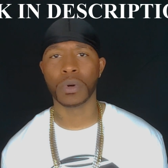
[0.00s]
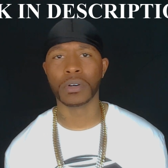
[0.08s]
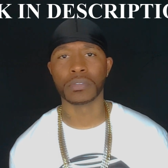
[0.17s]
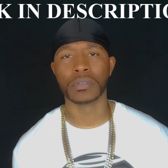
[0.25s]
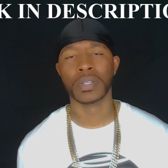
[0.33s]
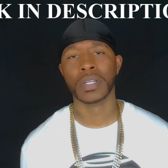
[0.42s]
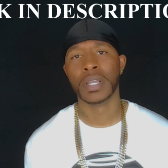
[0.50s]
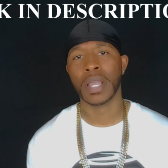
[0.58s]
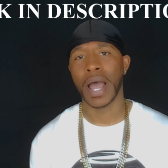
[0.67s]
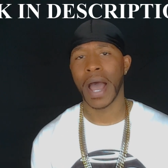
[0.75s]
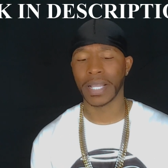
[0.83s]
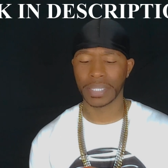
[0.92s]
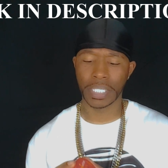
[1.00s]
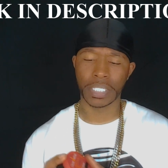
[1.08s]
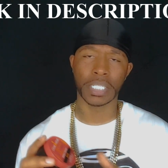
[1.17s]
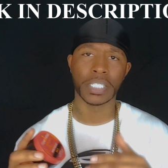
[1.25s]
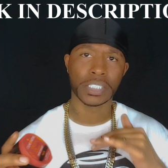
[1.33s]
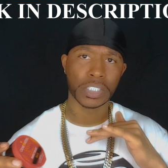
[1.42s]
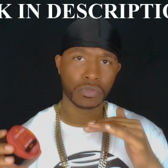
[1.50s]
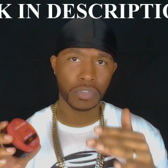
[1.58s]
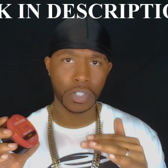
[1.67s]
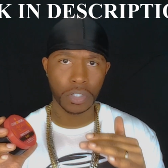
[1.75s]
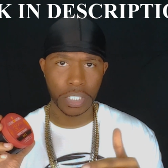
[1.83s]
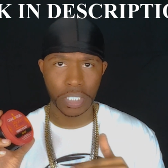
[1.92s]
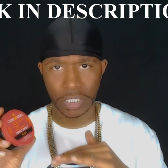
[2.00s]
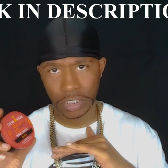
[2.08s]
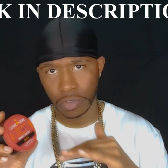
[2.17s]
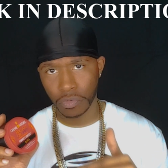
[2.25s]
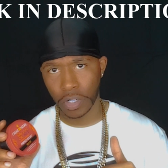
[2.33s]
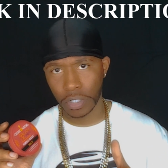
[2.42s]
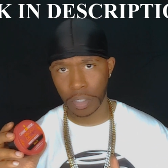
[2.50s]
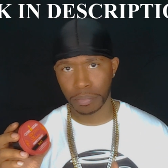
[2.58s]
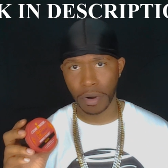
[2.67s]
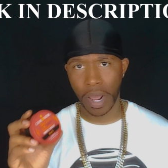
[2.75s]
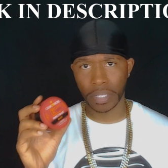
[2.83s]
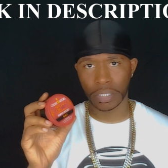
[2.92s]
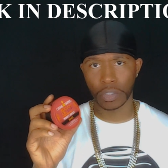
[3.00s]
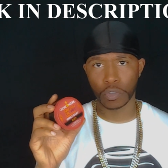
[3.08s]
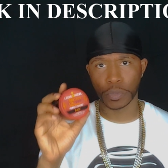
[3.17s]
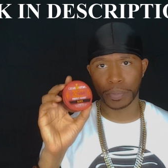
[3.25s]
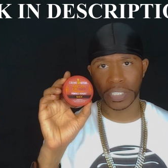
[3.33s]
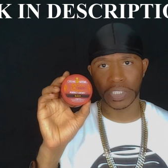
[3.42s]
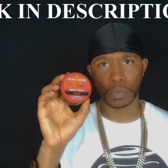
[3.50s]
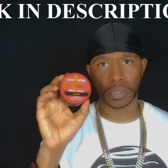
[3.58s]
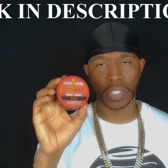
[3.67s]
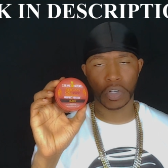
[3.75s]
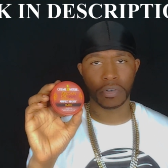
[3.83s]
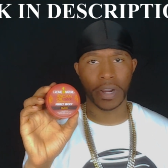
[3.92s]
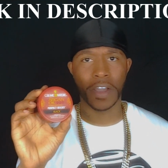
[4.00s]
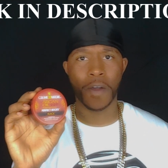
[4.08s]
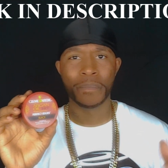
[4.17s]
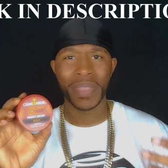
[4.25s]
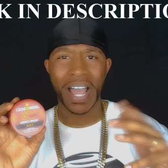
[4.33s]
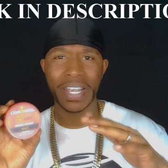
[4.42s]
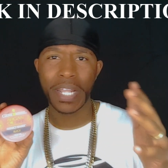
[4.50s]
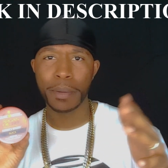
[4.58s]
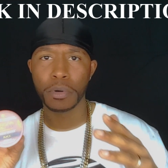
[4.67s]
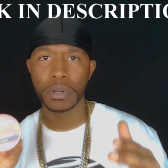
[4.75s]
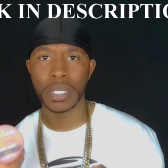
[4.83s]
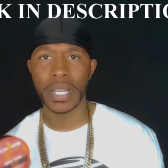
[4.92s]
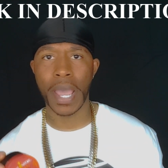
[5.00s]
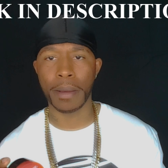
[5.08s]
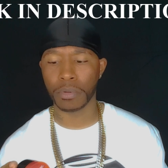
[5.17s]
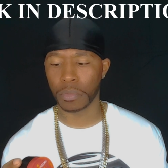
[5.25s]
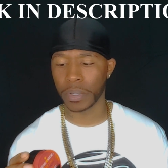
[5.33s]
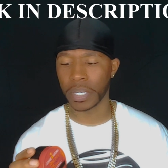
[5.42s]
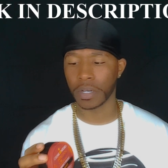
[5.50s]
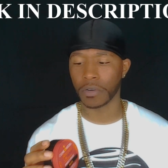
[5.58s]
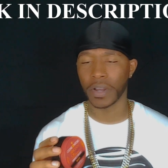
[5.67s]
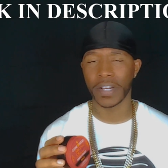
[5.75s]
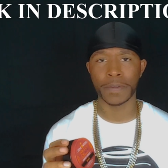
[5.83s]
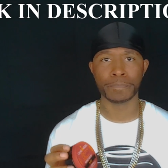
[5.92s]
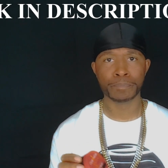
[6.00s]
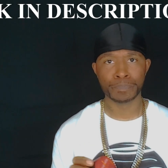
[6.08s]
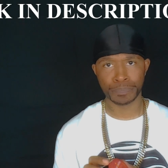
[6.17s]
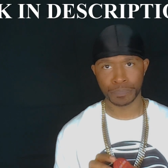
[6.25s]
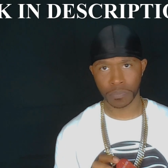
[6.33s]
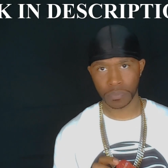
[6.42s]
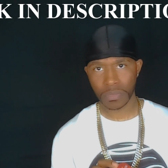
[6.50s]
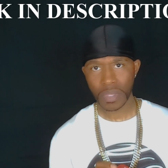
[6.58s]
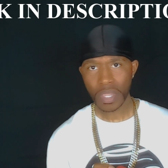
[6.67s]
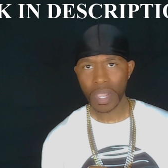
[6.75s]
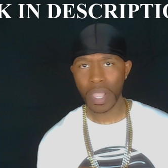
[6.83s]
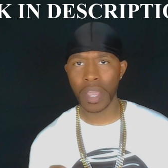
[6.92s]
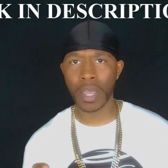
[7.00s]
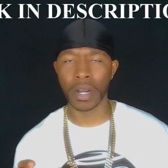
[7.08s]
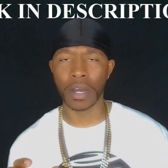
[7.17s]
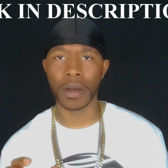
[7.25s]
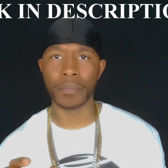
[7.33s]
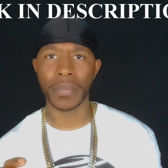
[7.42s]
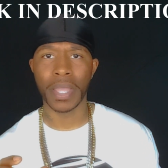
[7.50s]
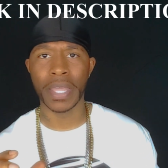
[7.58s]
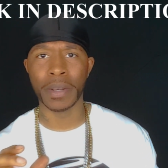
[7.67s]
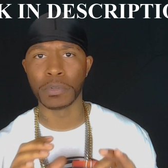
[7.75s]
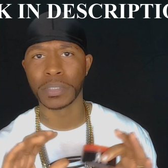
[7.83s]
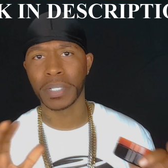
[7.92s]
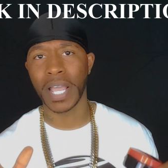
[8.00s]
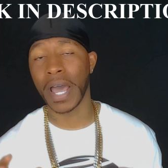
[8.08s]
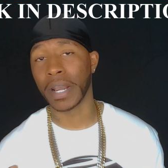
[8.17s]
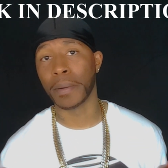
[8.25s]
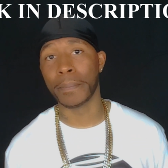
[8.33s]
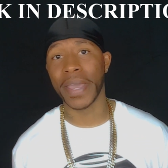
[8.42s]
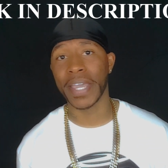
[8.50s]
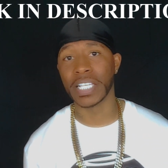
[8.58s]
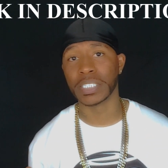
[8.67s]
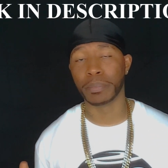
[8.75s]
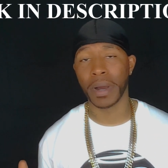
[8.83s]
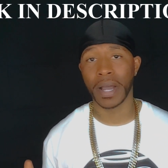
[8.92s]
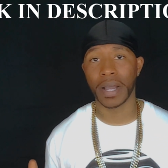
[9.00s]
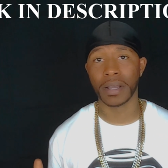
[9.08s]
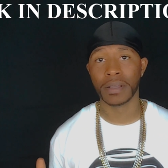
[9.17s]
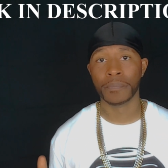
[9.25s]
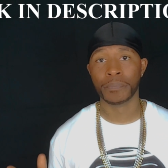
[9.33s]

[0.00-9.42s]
work. I think that this is real good. This is a real good product to use, especially with the crown. I dibbled and dabbled with it already, and it was kind of amazed by